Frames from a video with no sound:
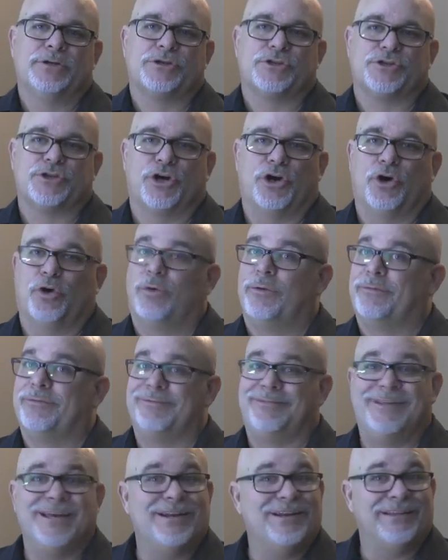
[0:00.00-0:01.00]
So
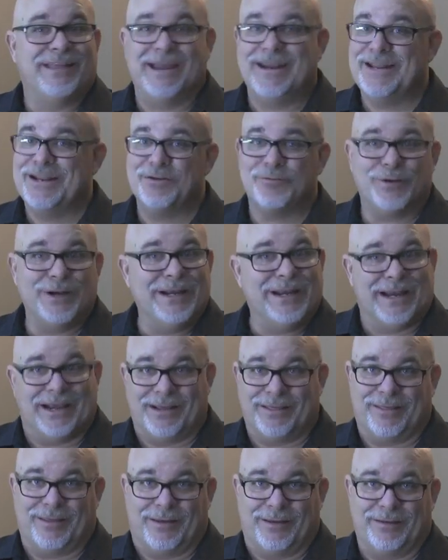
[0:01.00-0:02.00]
they didn't read
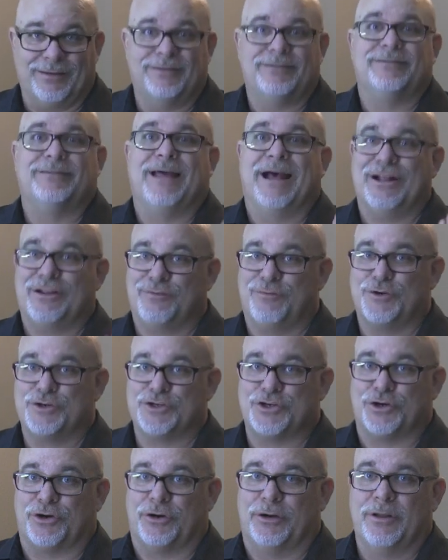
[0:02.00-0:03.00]
anything, that's for
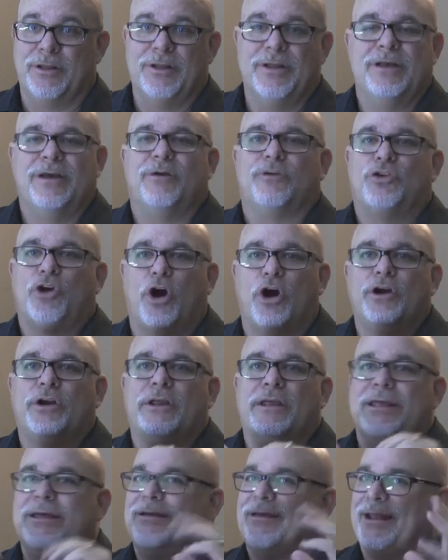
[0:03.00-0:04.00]
sure. It was
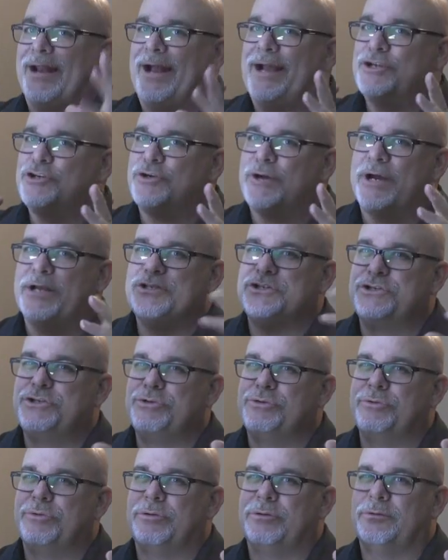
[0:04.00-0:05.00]
hard to eat, and I tried
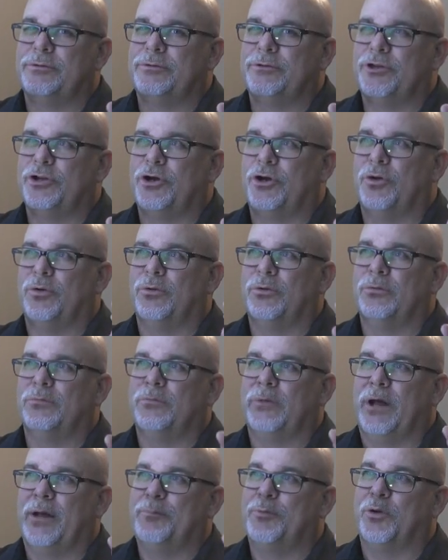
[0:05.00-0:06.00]
to, you know,
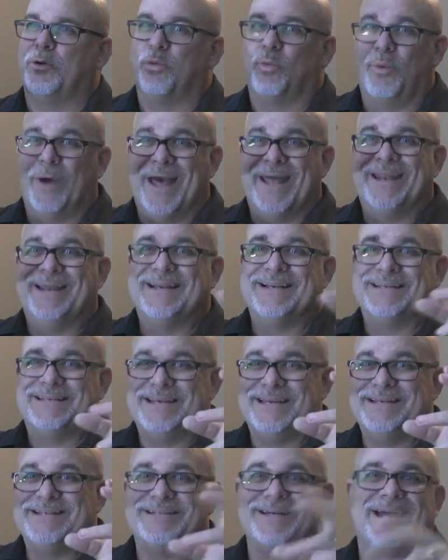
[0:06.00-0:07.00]
I put wedding
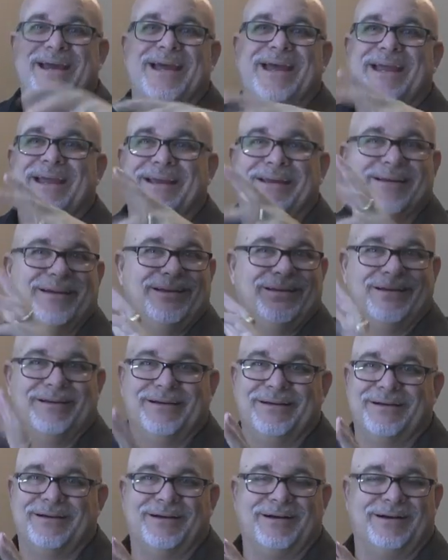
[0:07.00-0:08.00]
DJ,
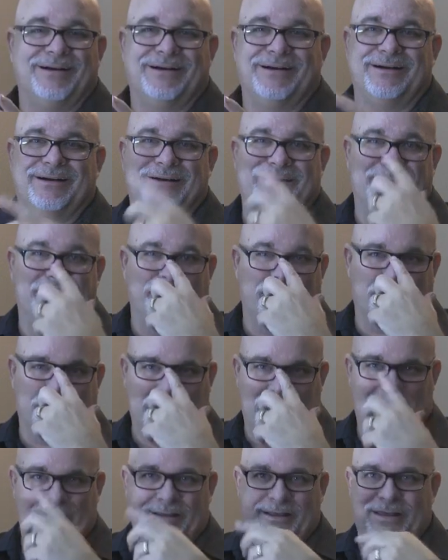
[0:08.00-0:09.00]

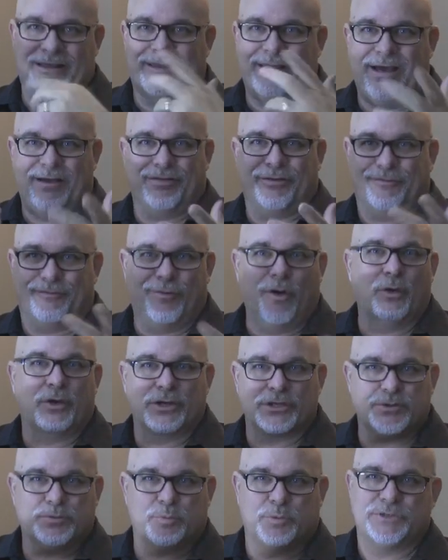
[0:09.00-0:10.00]
and that the
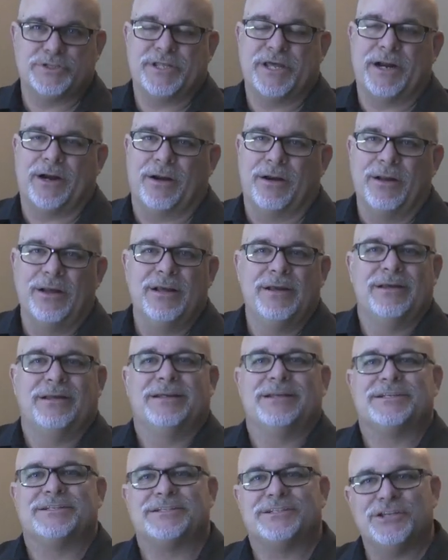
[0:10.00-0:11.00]
focus was there.
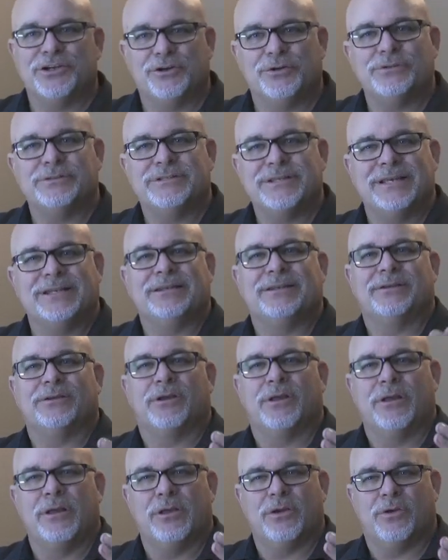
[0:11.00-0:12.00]
I still
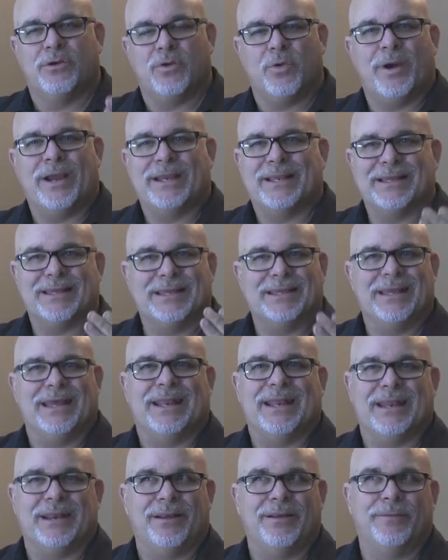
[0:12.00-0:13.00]
didn't quite
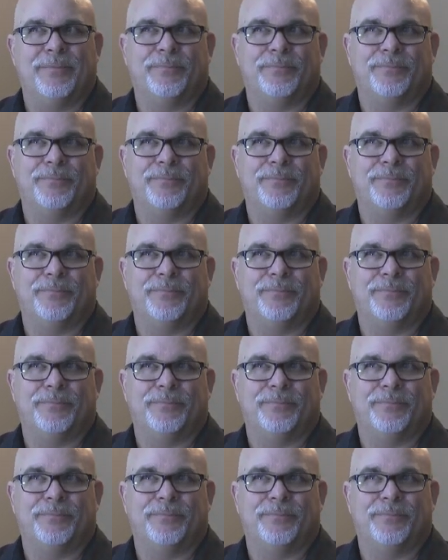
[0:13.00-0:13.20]
get it.